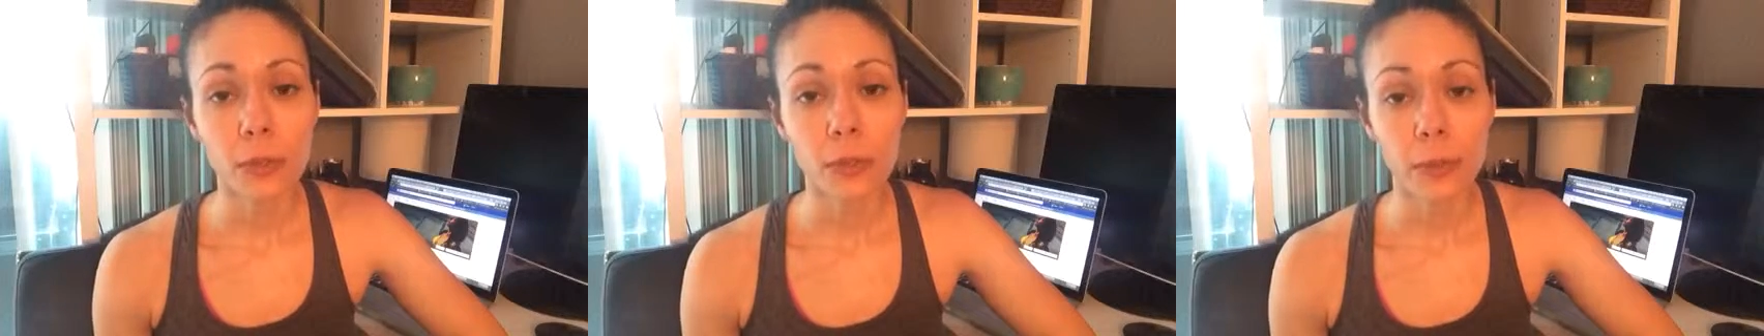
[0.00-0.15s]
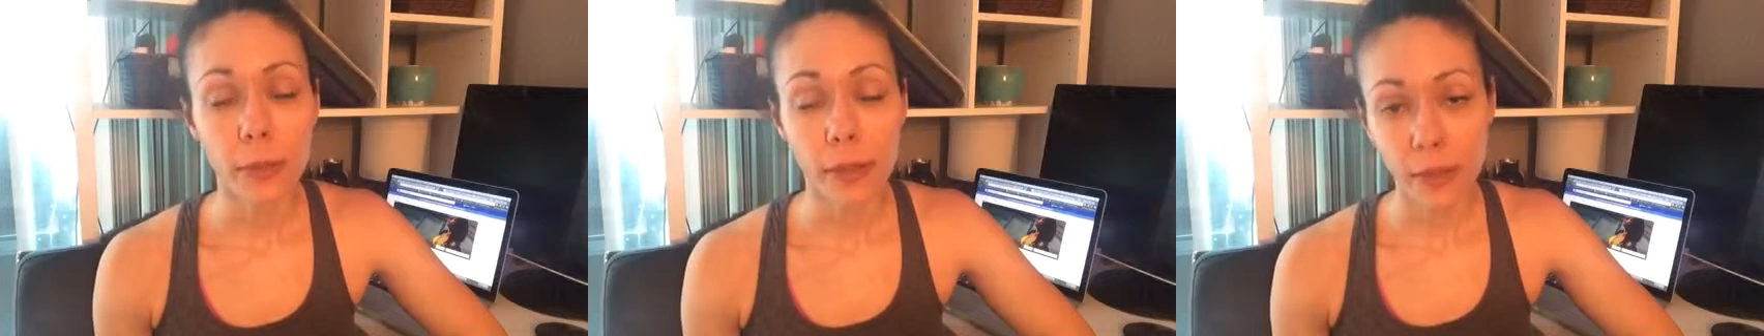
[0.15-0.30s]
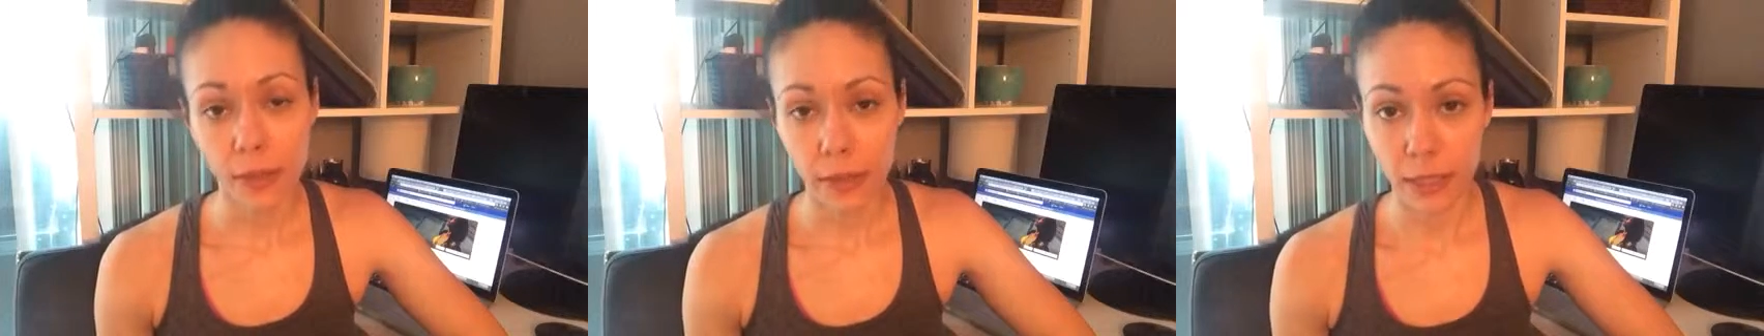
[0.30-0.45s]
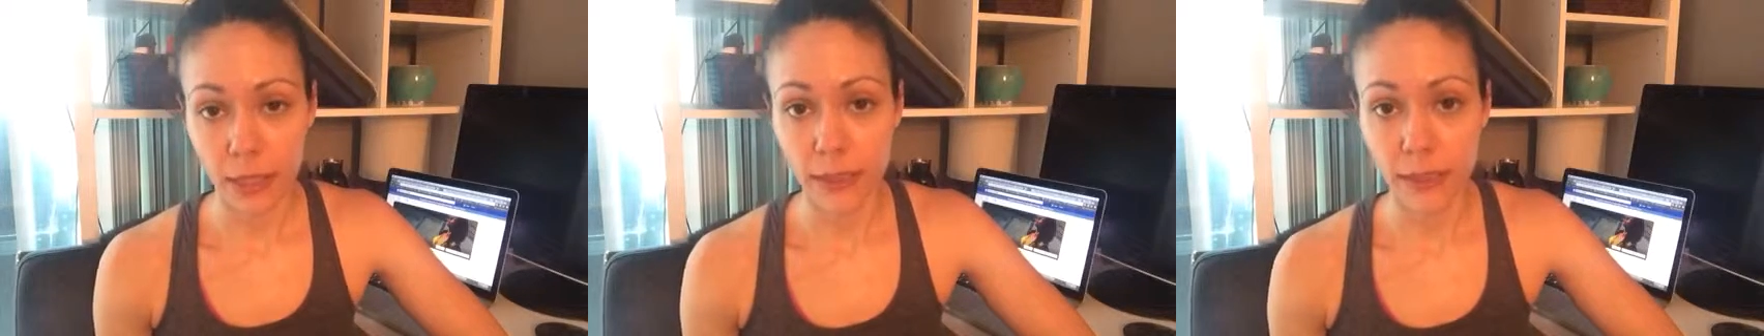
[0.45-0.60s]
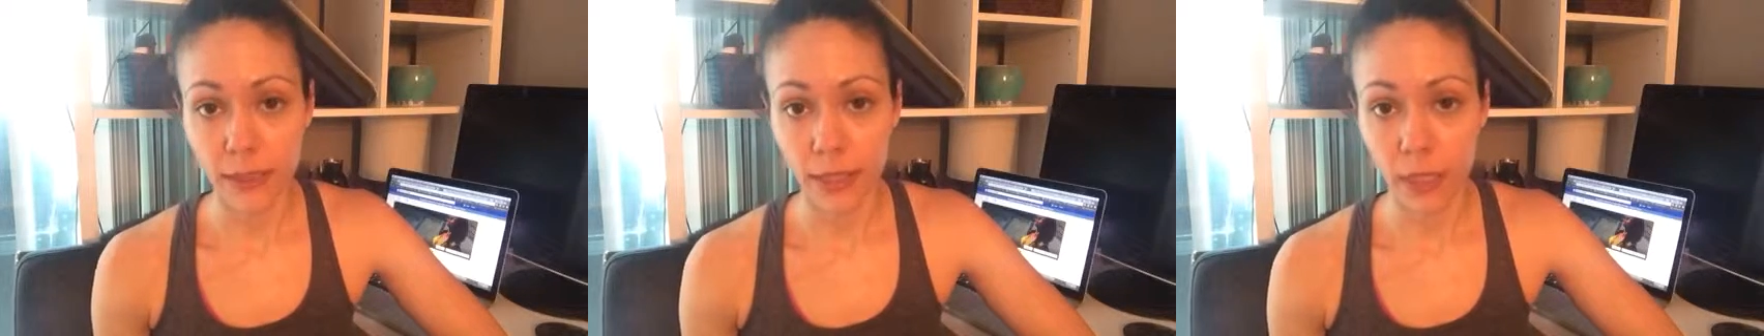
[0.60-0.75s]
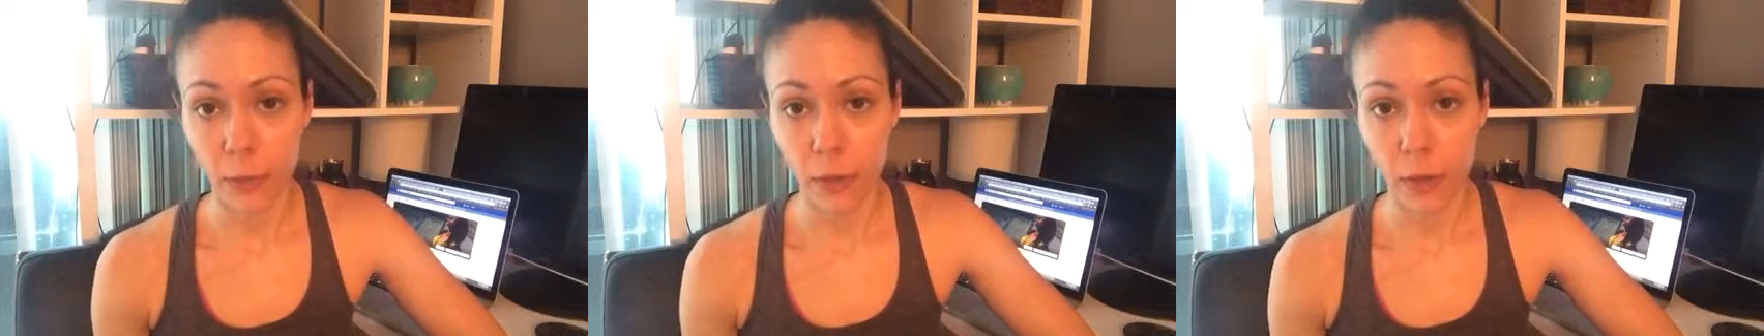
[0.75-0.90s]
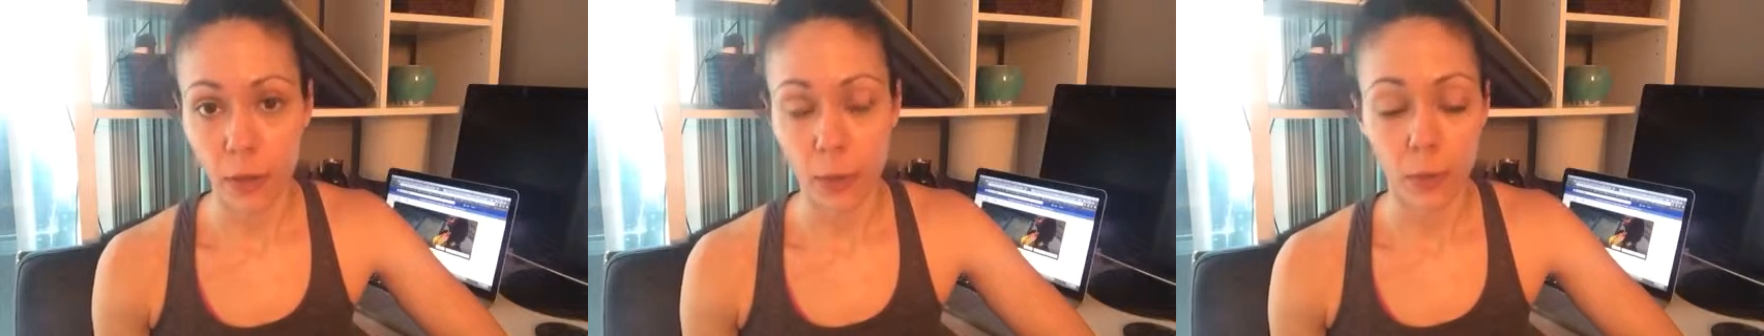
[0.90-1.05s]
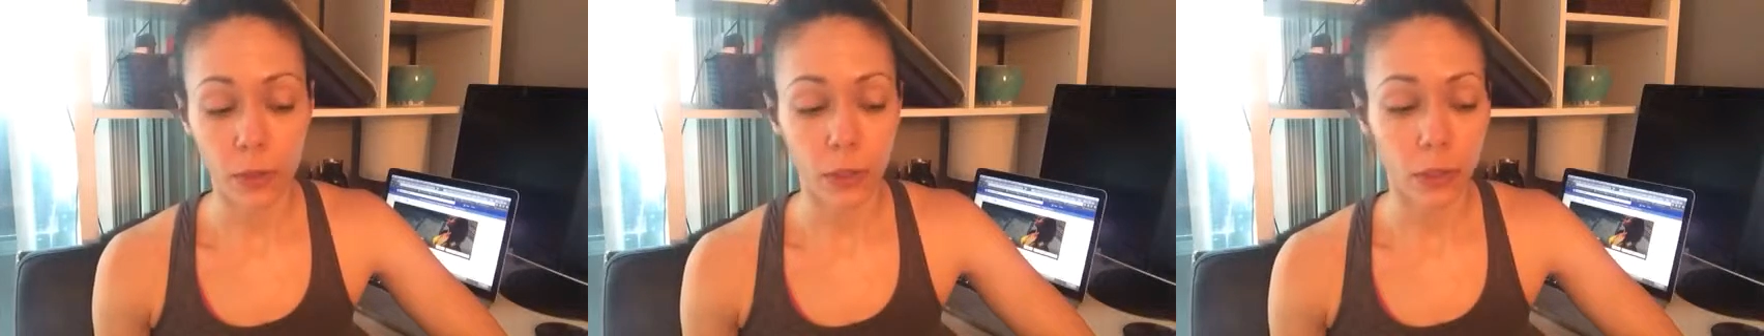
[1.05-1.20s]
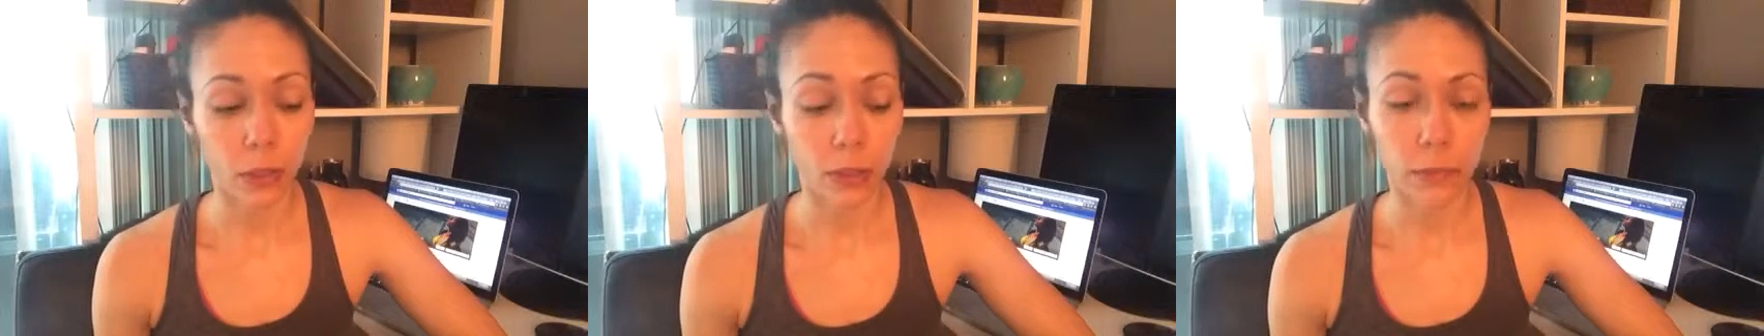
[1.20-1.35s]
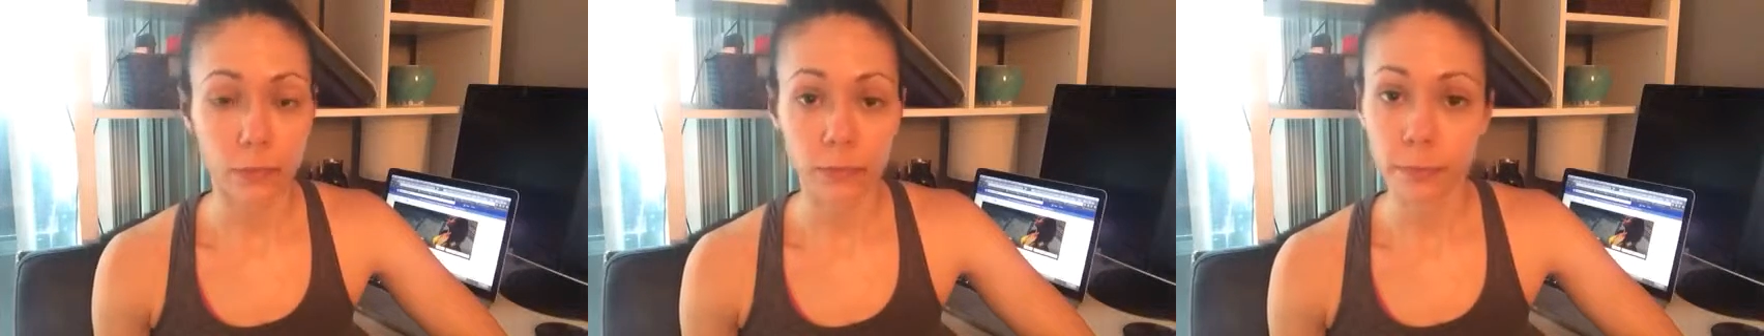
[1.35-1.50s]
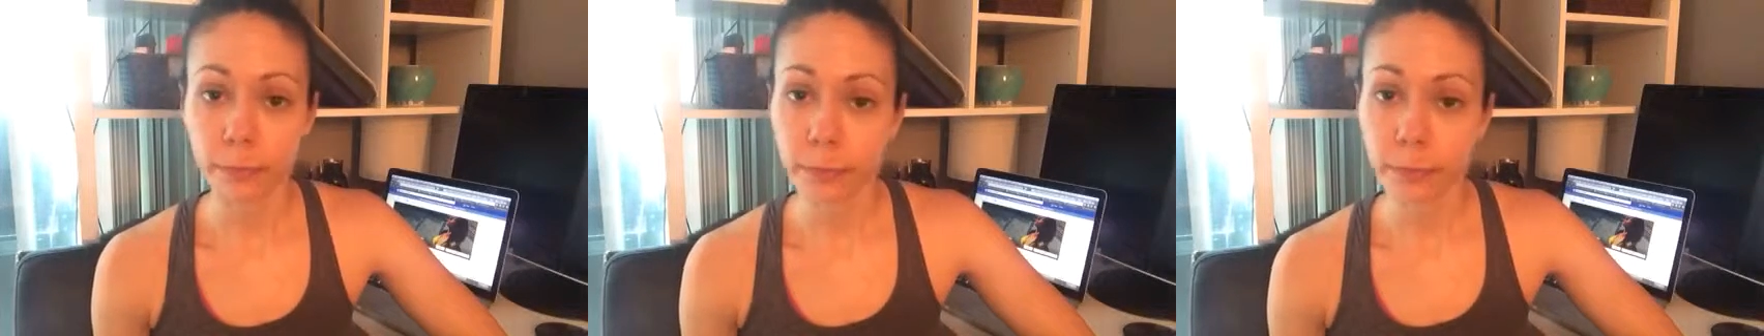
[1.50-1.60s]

some other things that I want to work on,